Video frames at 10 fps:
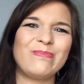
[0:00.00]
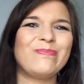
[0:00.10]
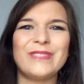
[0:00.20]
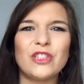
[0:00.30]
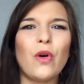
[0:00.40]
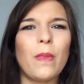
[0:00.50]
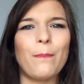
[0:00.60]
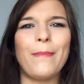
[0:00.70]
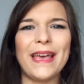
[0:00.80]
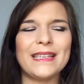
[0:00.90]
It's not the
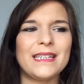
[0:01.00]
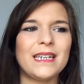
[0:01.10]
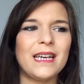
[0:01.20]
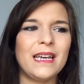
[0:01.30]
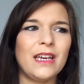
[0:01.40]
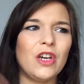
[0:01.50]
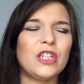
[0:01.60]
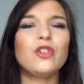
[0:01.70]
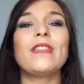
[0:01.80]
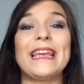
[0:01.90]
best,
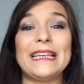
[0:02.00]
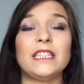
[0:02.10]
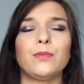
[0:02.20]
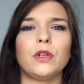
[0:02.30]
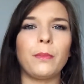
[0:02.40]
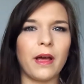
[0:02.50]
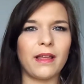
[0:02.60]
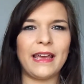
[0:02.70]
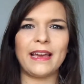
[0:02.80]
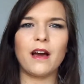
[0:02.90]
it's not the easiest product,
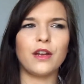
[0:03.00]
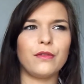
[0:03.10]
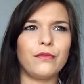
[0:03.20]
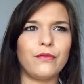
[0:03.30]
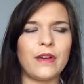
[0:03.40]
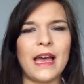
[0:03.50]
but it kind of,